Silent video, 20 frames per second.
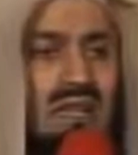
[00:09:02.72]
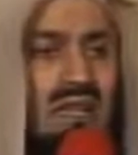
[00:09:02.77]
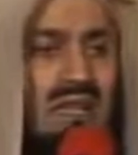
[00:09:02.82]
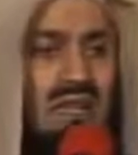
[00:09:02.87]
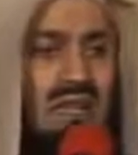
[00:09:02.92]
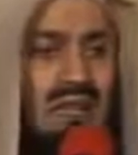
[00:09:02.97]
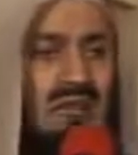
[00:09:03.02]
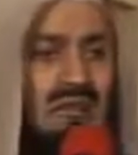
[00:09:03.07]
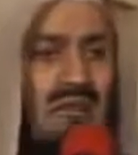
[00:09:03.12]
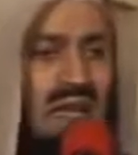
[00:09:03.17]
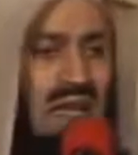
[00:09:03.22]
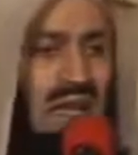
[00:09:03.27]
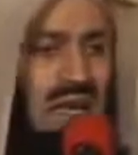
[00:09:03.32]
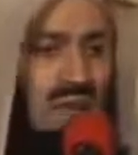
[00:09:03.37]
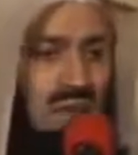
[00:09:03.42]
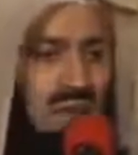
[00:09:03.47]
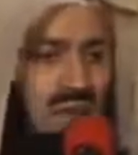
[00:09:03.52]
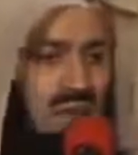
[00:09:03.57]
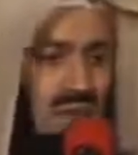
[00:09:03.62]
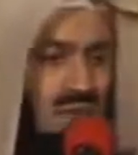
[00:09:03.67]
Indeed,
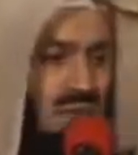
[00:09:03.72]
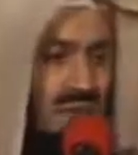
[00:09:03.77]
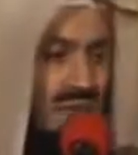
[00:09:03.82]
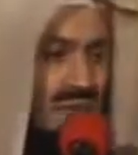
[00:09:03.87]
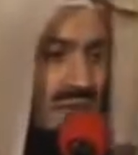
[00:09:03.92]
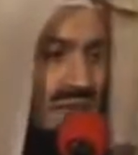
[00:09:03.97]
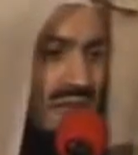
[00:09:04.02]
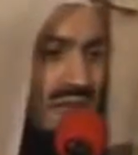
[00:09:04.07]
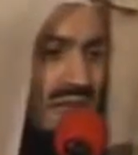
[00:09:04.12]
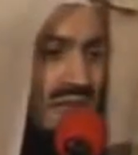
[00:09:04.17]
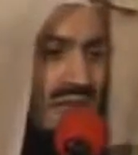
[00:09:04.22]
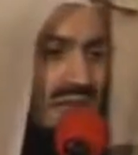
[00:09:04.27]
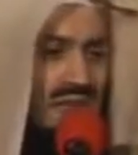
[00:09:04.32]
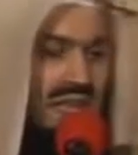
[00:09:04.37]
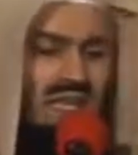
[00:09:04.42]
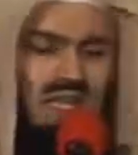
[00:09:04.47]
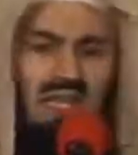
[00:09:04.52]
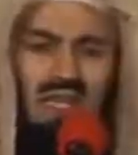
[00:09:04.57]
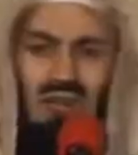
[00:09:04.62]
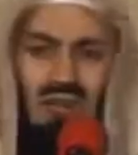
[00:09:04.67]
Fir'aun
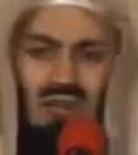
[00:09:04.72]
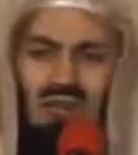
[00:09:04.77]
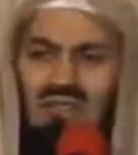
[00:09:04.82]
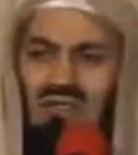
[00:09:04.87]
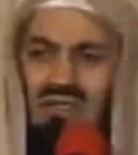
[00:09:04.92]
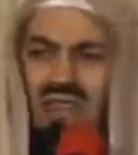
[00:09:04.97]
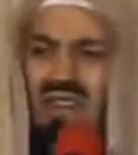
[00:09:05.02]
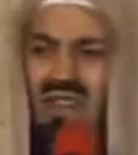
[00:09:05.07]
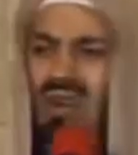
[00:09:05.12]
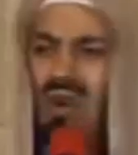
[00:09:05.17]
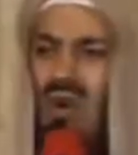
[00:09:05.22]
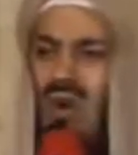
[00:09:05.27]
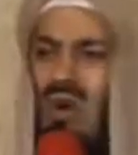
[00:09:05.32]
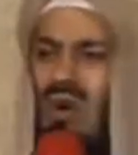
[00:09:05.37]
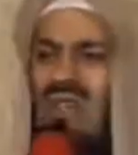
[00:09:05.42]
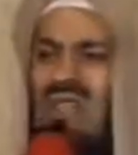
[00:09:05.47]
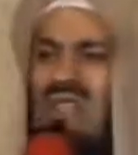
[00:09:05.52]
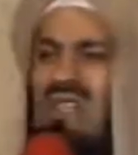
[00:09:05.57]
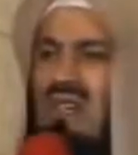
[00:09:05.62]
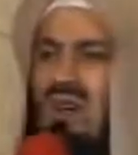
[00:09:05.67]
he was very
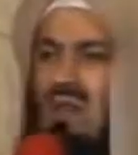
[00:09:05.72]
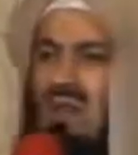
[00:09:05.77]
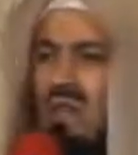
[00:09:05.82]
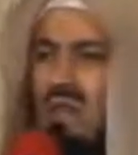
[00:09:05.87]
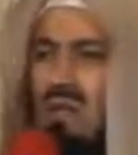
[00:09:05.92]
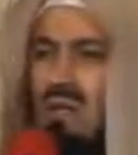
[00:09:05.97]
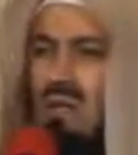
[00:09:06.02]
haughty on